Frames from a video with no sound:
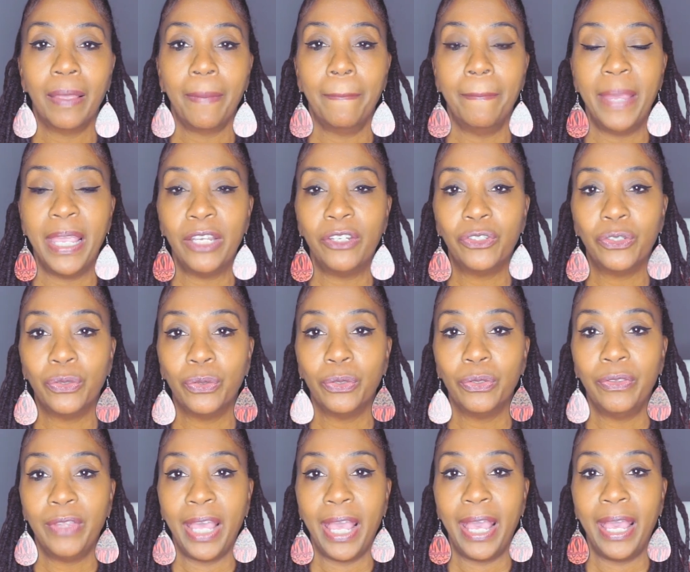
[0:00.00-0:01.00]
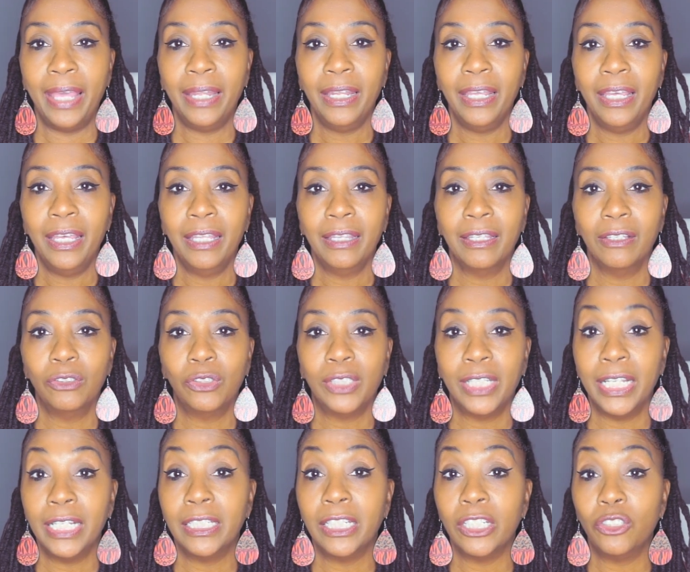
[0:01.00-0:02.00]
Make sure that those
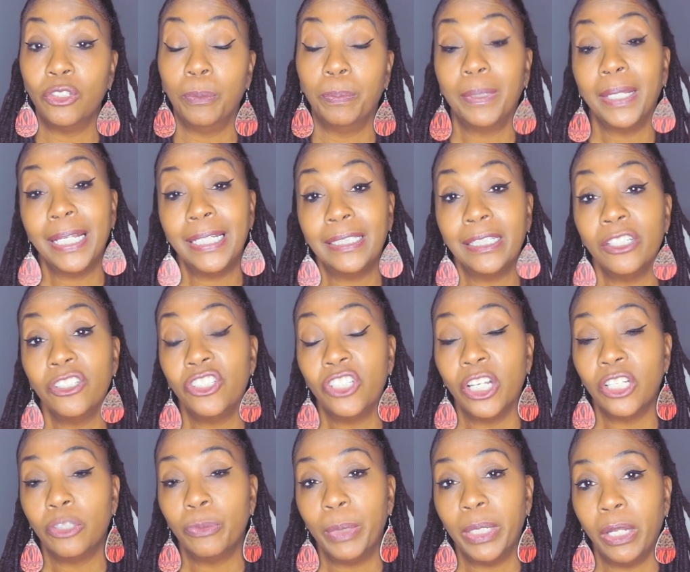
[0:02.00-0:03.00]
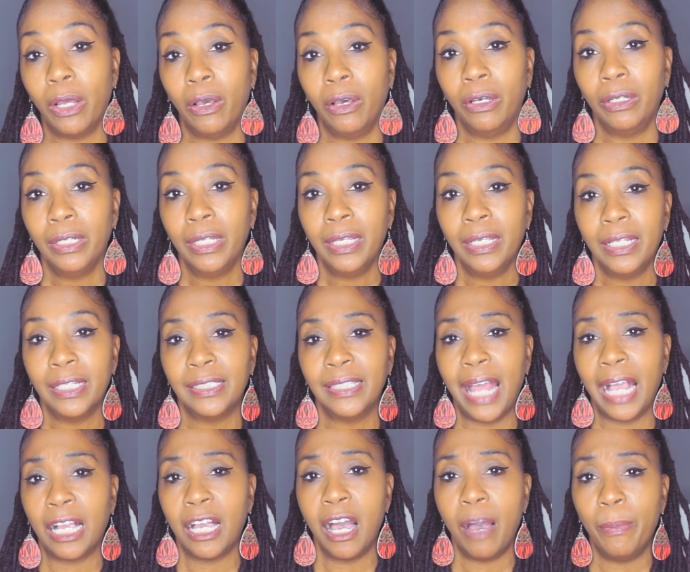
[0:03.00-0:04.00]
things that you're placing judgment on is
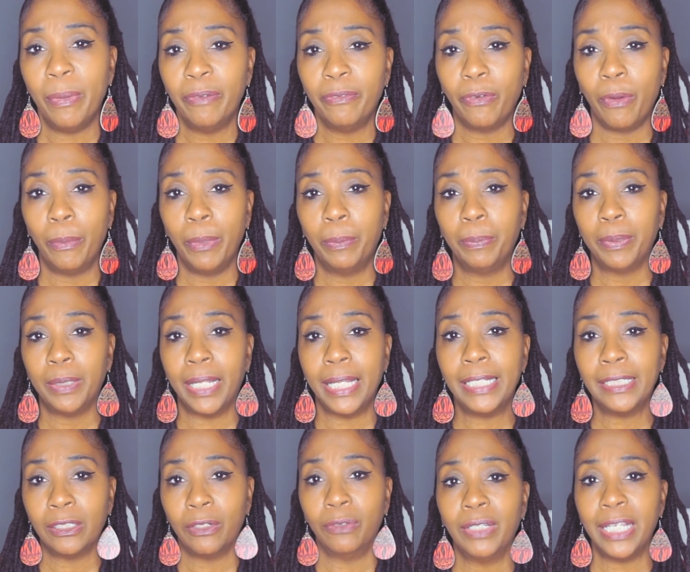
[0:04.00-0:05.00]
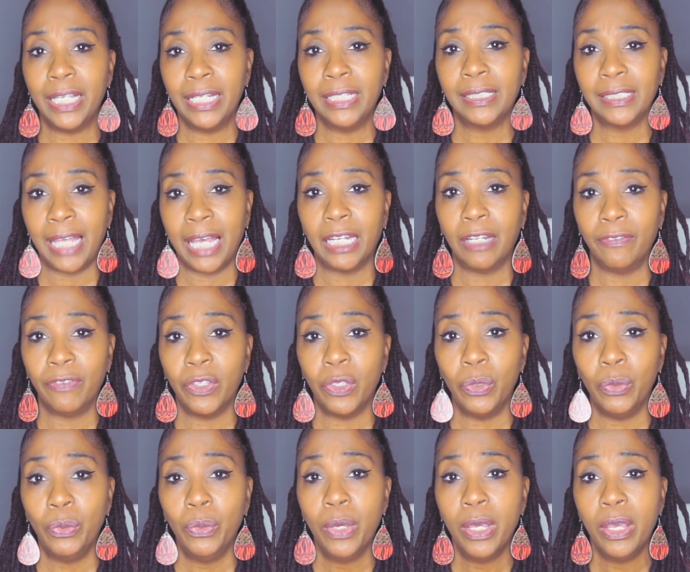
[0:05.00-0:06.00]
not coming from a place the inside of
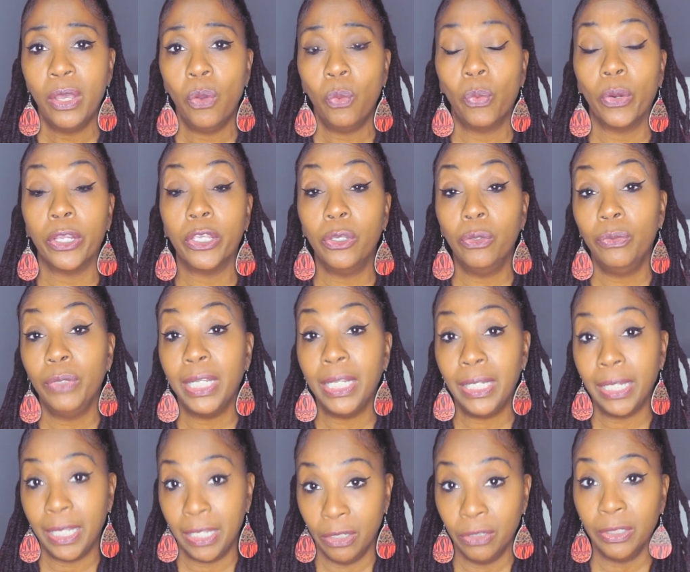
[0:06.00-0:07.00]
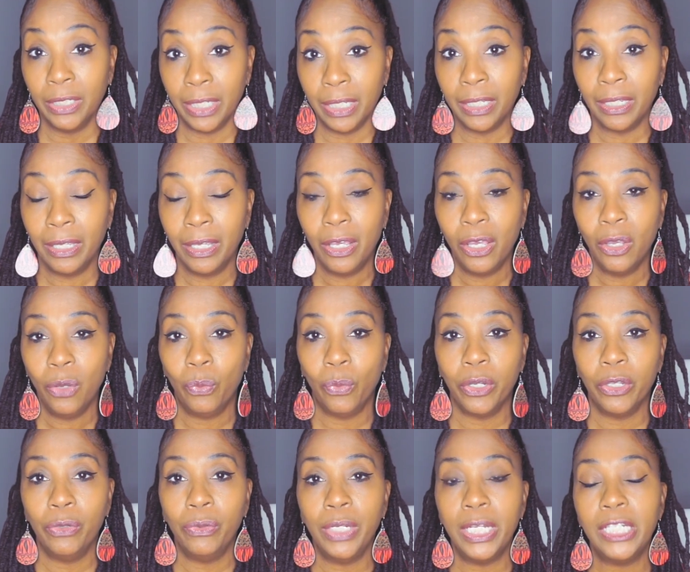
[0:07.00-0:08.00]
you where you need healing,
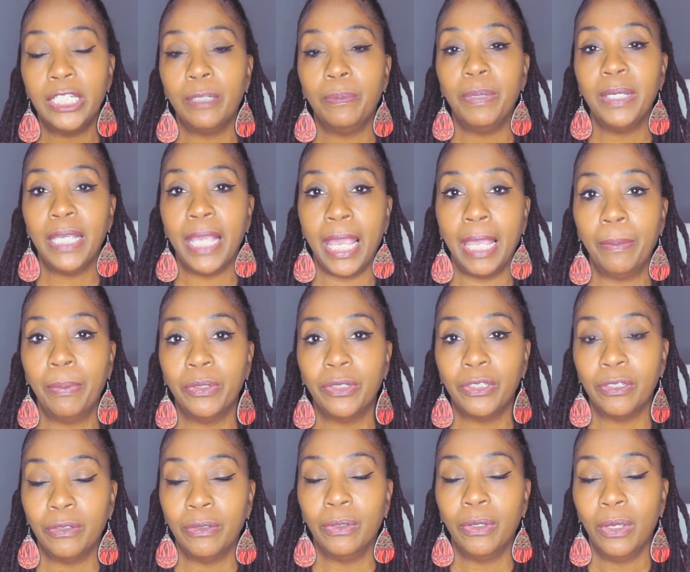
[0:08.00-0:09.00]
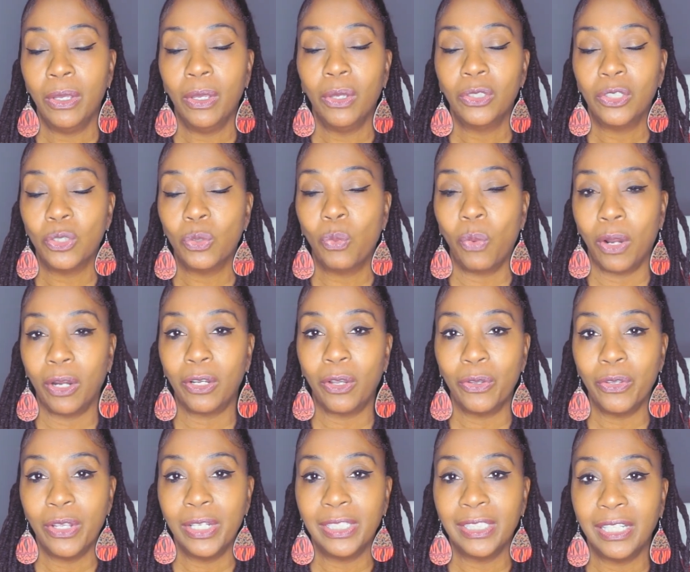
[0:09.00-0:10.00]
where you need to be able to, to work
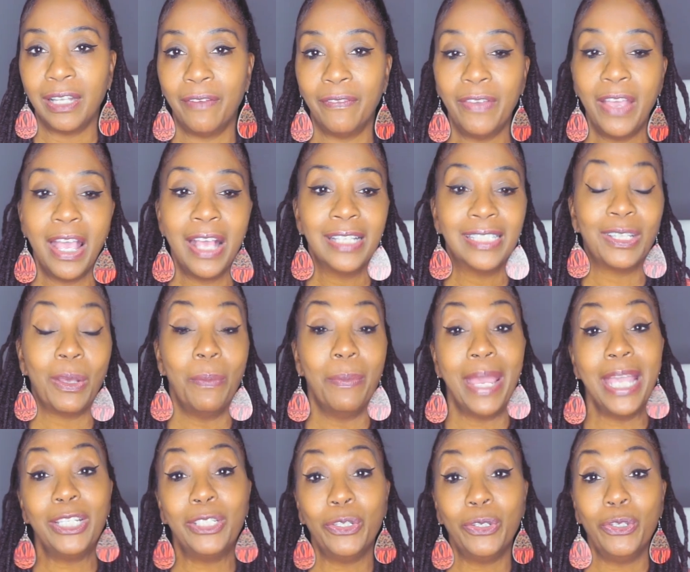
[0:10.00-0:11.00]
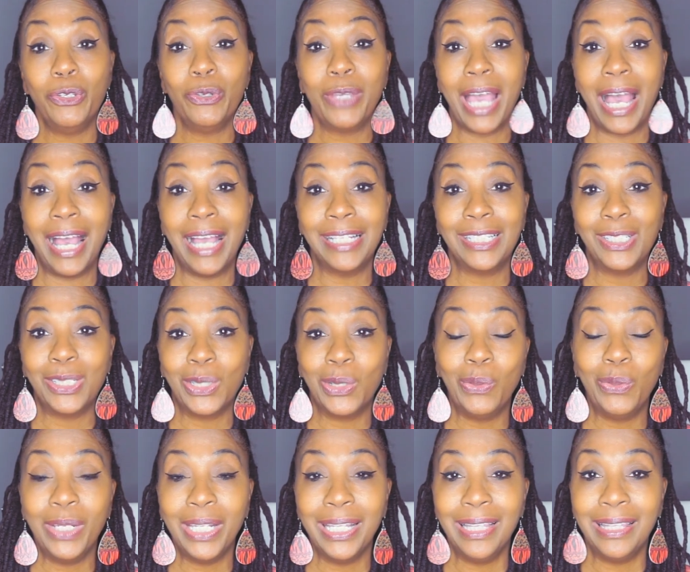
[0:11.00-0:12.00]
on yourself. So make sure you guys
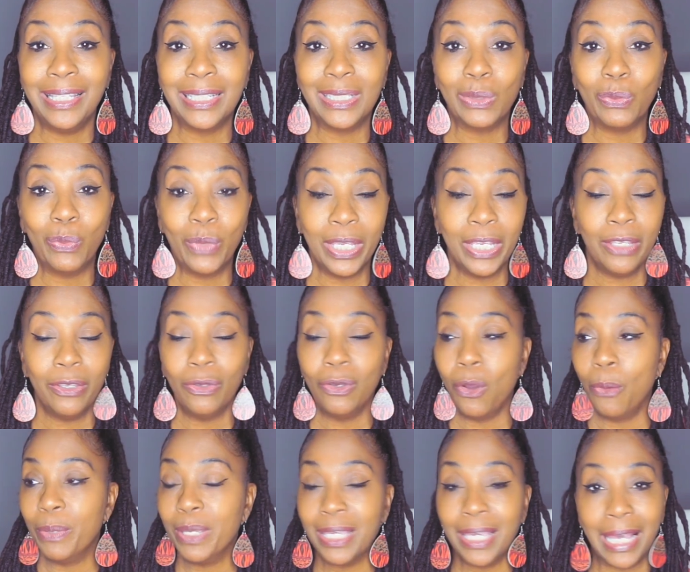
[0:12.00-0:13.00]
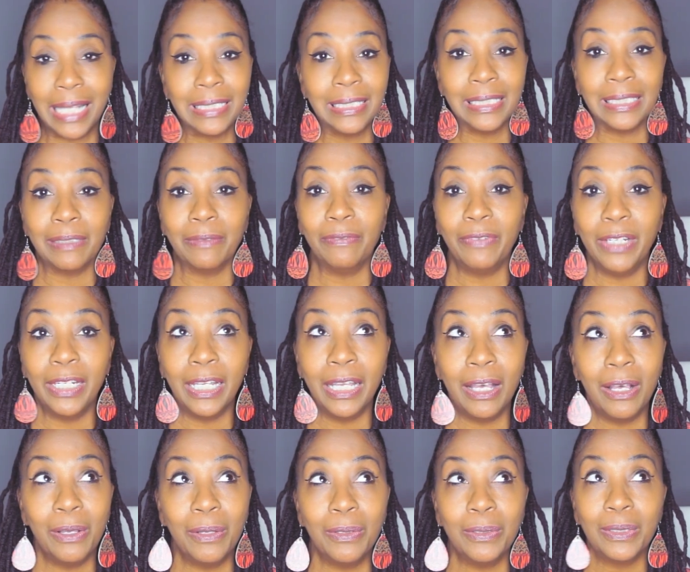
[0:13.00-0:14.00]
tune in this week. You're gonna be catching some
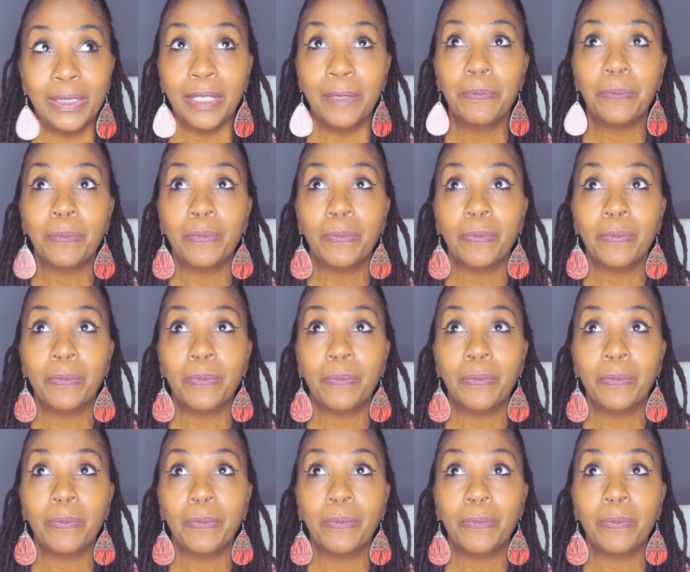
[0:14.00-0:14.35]
videos.